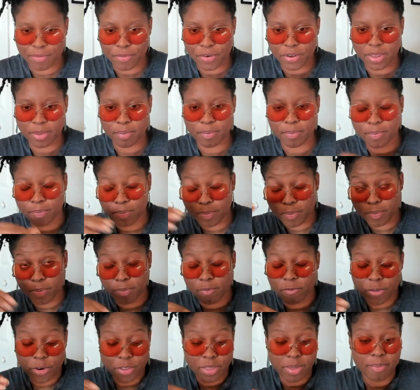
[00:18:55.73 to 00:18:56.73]
for
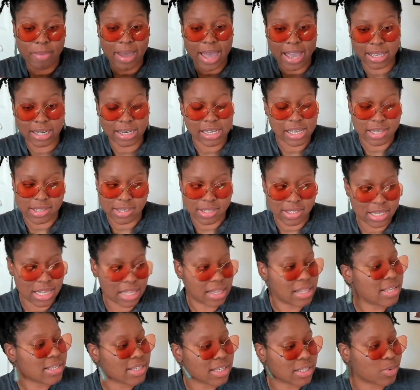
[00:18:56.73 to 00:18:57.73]
the magnets.
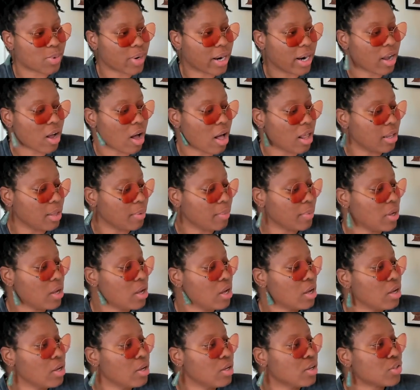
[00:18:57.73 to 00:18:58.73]
At least that's what I call them.
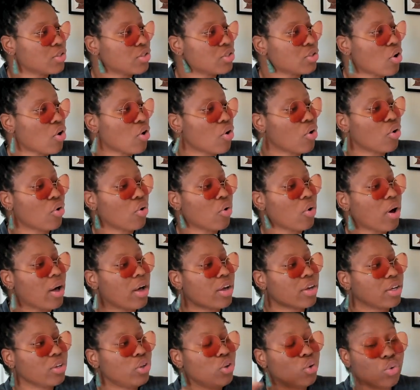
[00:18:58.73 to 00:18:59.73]
So
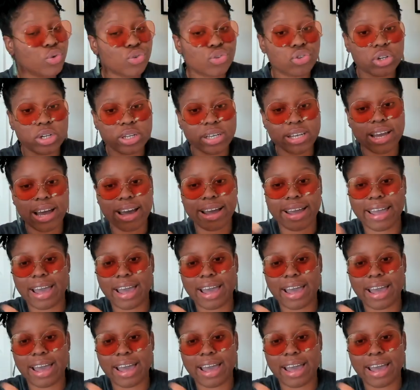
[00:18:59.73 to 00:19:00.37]
usually I